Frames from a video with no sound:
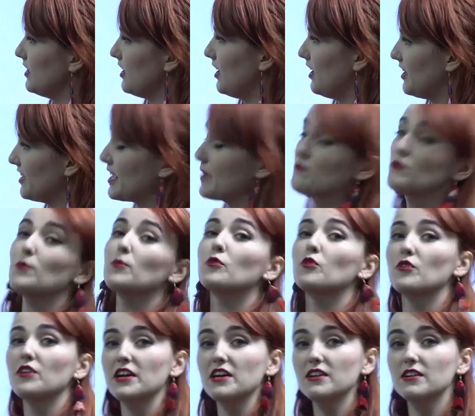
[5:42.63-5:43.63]
it came from
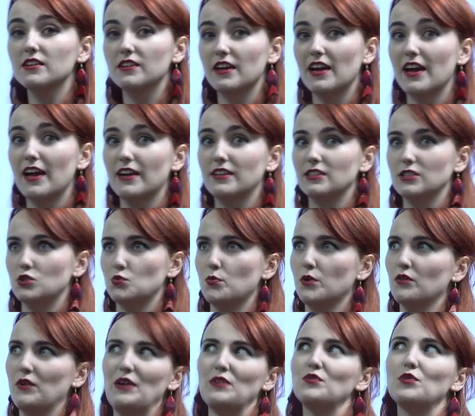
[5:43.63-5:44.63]
Greek, and it's
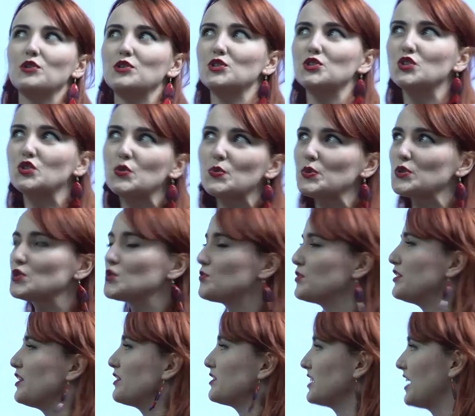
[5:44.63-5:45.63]
been around for a super,
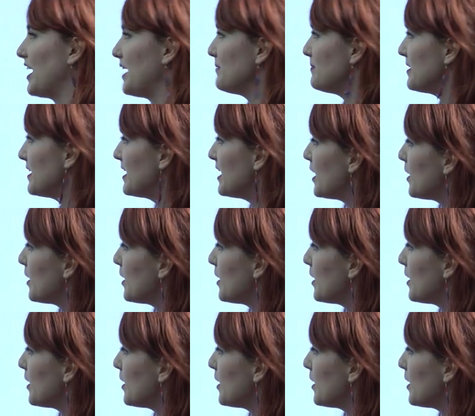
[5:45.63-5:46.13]
super long time.